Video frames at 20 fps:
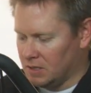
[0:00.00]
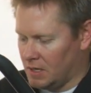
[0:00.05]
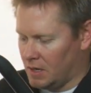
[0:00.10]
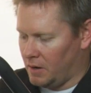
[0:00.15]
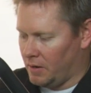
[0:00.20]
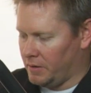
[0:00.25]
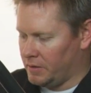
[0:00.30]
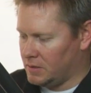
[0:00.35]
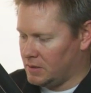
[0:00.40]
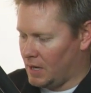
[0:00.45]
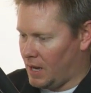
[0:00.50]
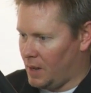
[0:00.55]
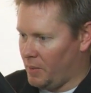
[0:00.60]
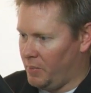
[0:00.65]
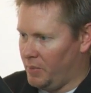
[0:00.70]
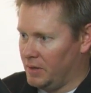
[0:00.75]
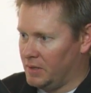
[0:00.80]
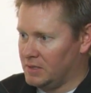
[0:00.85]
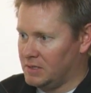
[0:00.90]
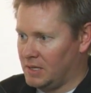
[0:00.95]
there on top,
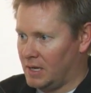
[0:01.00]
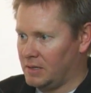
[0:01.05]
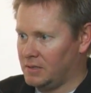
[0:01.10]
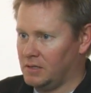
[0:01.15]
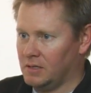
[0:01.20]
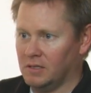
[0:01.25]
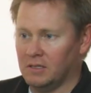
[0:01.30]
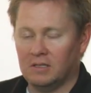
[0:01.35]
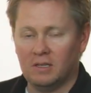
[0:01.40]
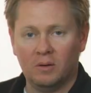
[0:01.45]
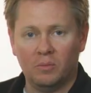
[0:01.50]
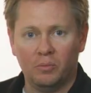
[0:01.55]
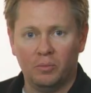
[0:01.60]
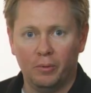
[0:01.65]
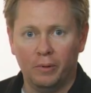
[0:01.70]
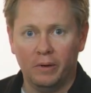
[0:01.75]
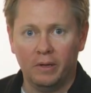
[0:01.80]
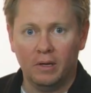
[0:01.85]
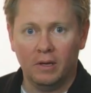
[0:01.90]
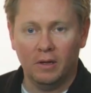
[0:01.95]
and it's actually sitting
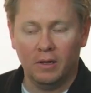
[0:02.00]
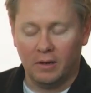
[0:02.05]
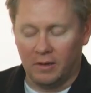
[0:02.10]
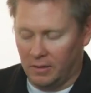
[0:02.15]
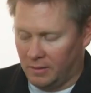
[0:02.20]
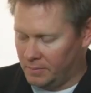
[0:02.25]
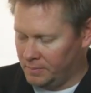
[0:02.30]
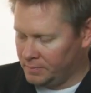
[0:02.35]
pretty good.